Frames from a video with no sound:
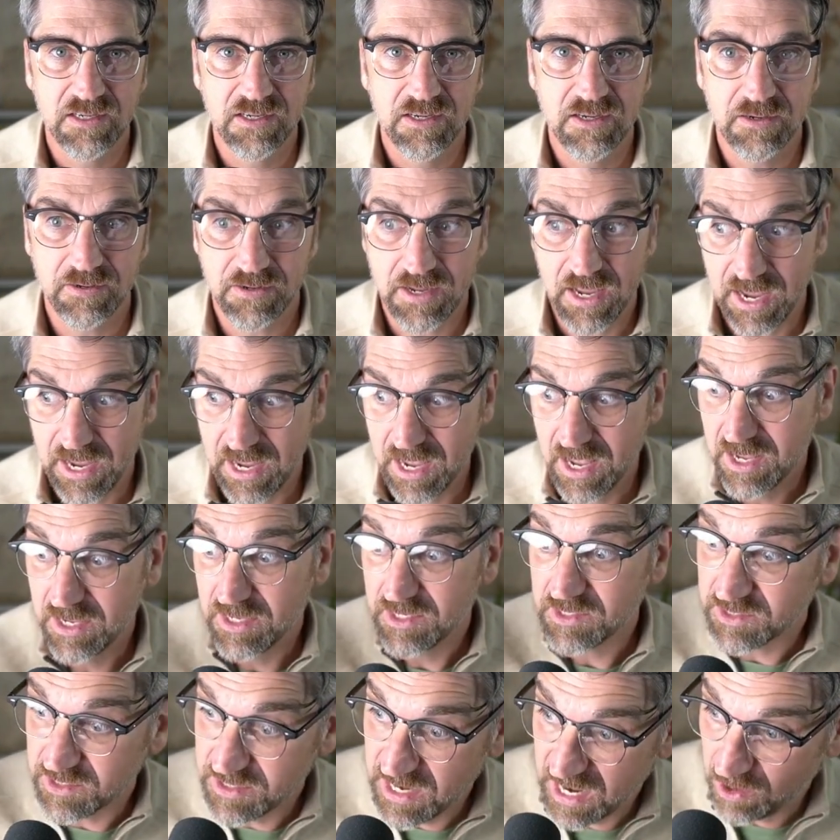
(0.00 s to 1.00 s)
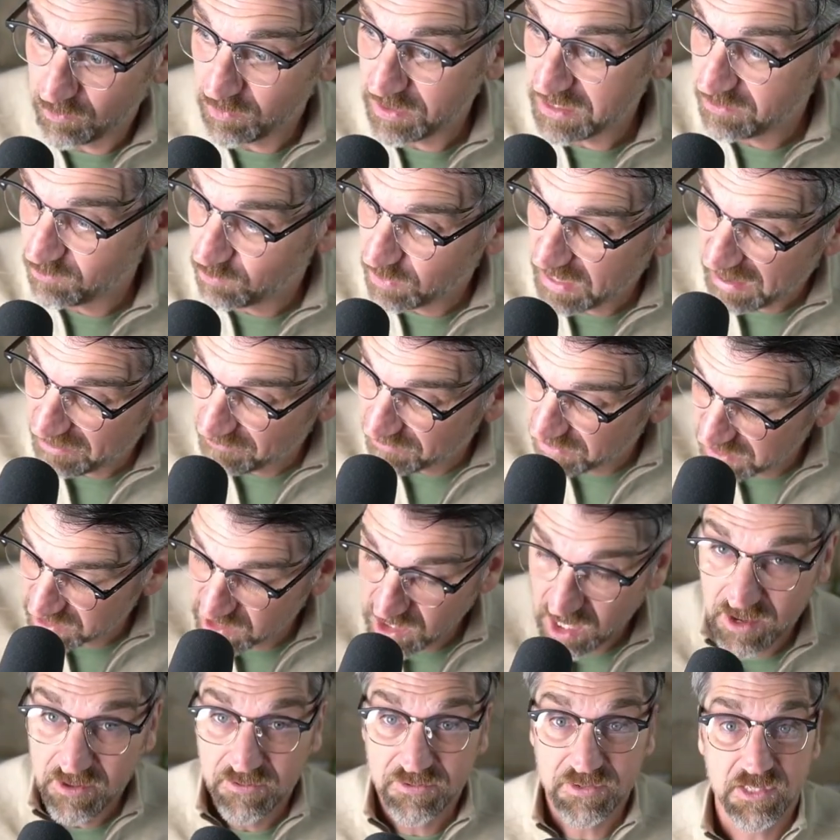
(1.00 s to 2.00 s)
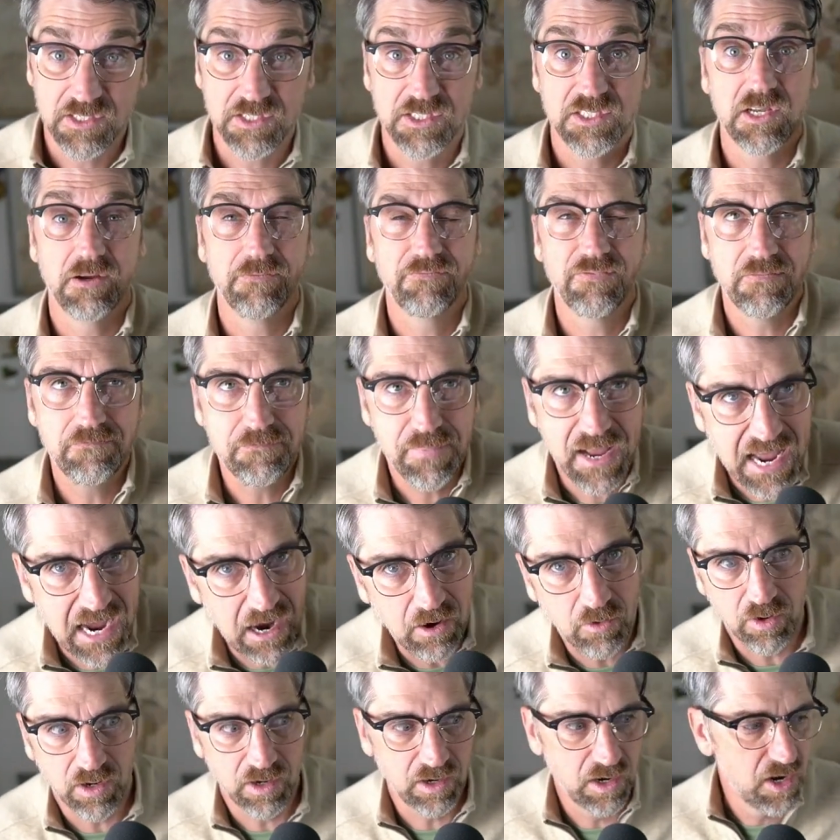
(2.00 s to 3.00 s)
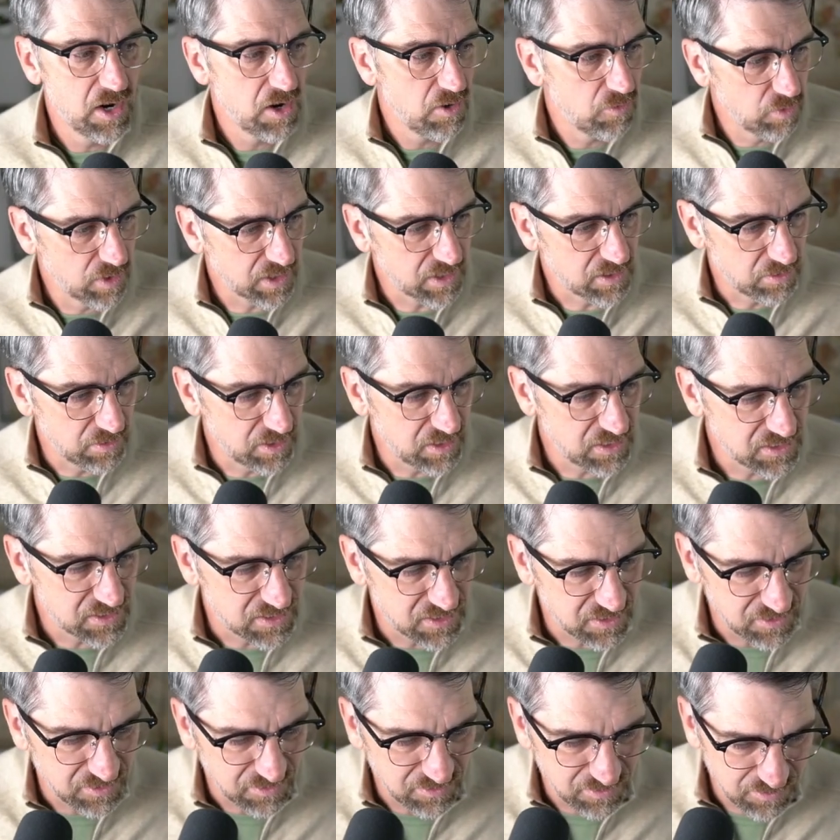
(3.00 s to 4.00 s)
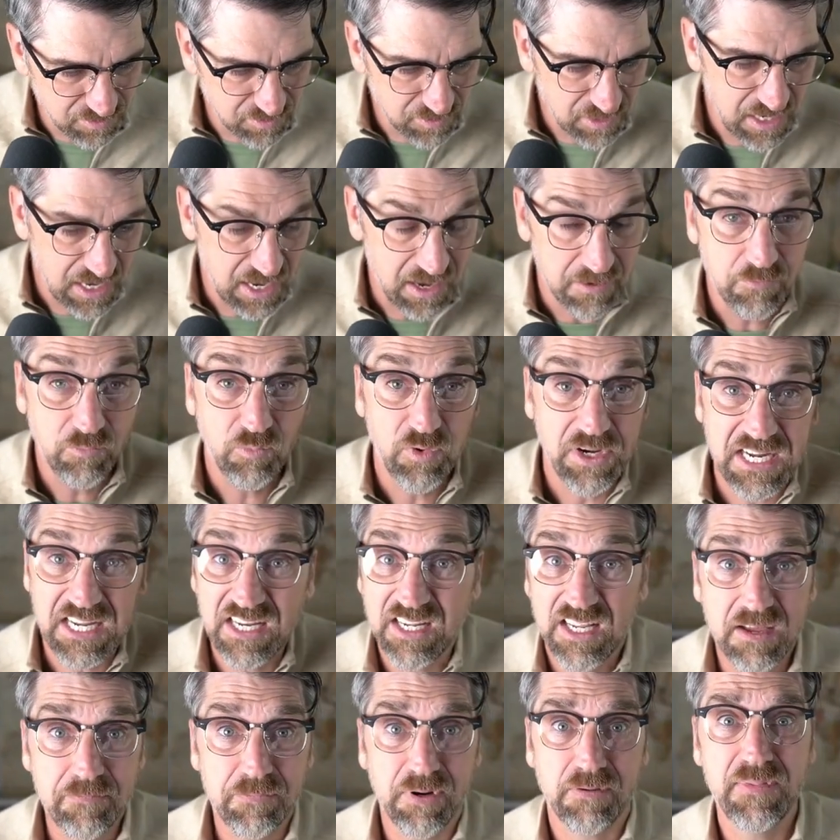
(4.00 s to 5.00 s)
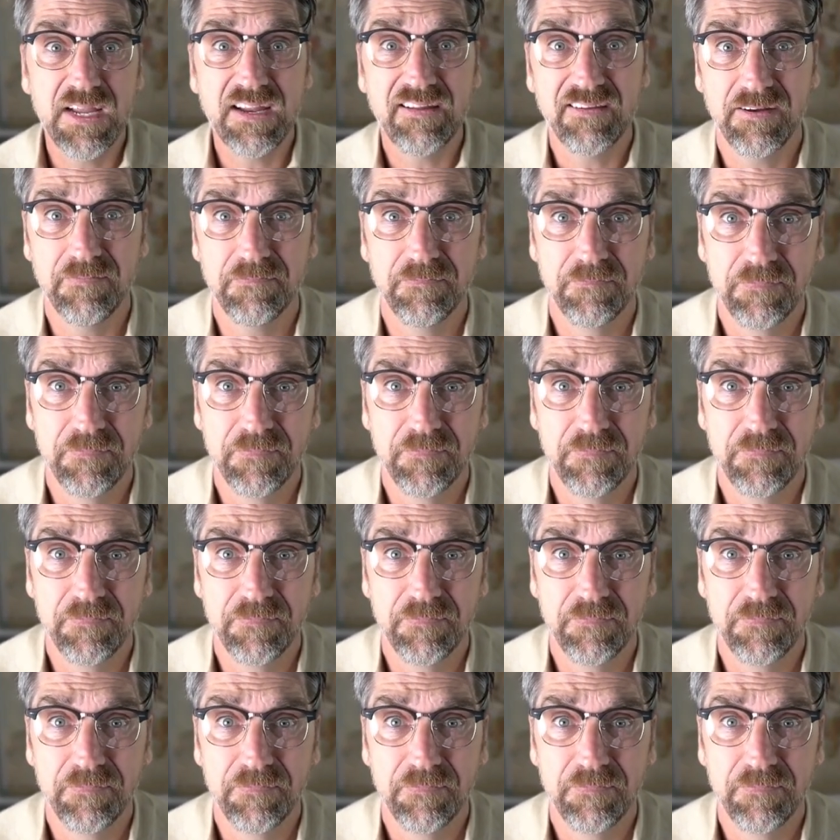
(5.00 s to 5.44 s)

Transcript: Okay. So now we have these. So from power, we're going to, we need to get permission.